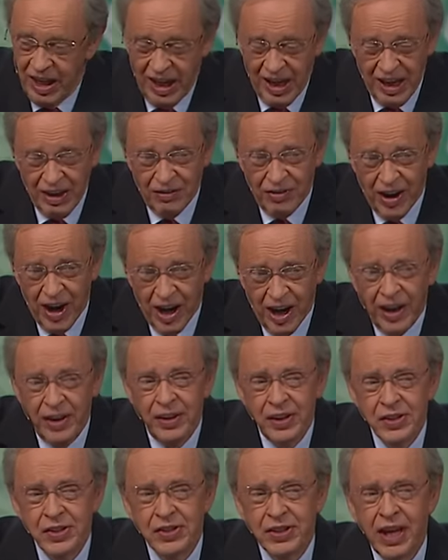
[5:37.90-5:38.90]
If I
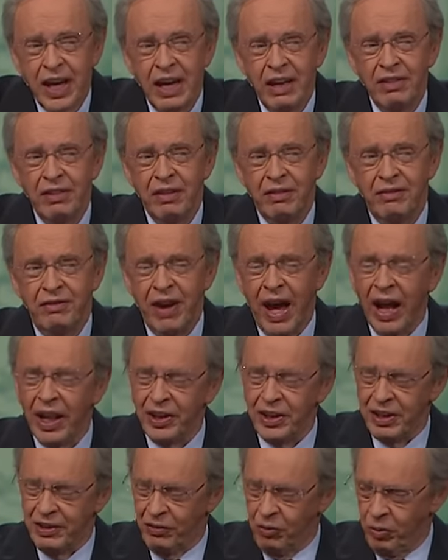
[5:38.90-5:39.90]
understand the
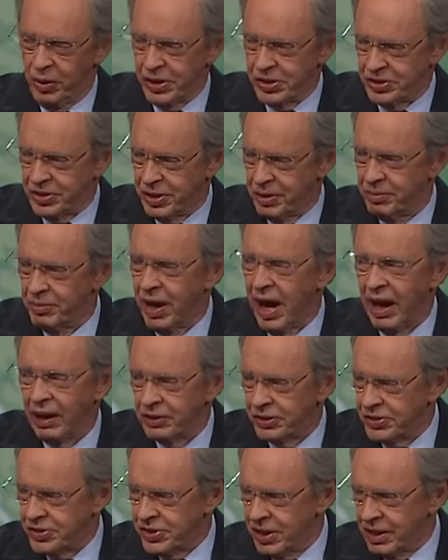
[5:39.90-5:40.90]
value of wisdom,
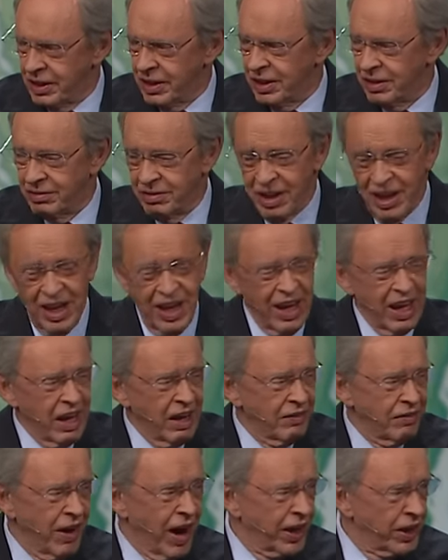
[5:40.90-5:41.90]
I'll seek it.
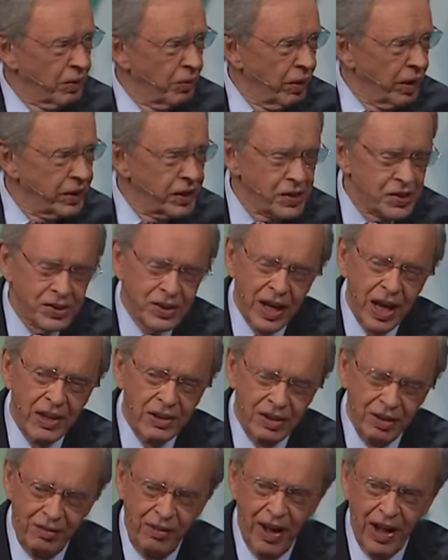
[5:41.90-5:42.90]
If I don't understand
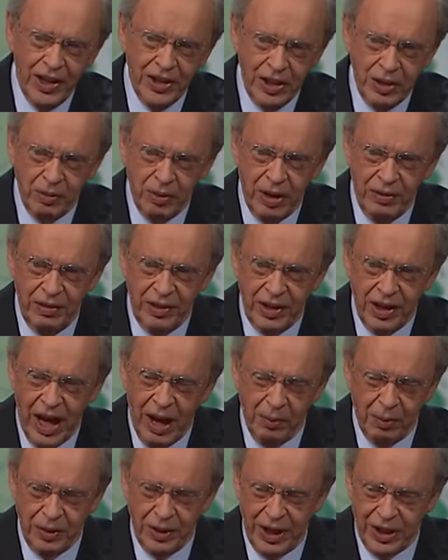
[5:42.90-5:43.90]
the value of it, I
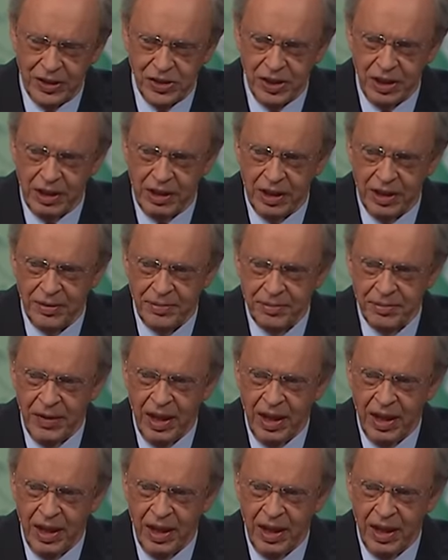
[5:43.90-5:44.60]
will not seek it.